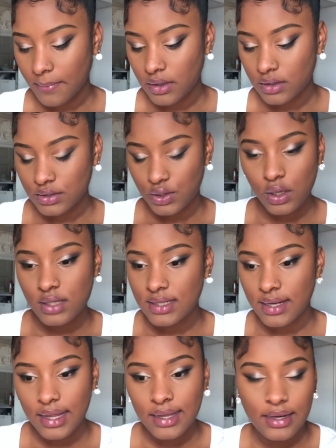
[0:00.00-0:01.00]
because who
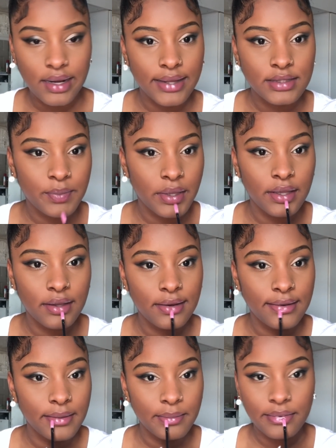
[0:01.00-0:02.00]
doesn't like a nice pink
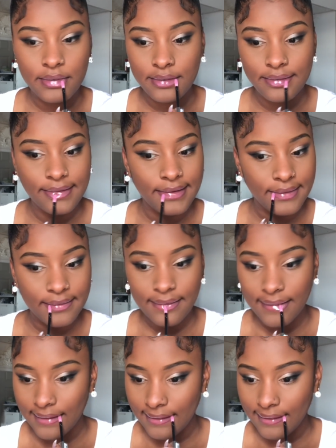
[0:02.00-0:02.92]
lip, you know?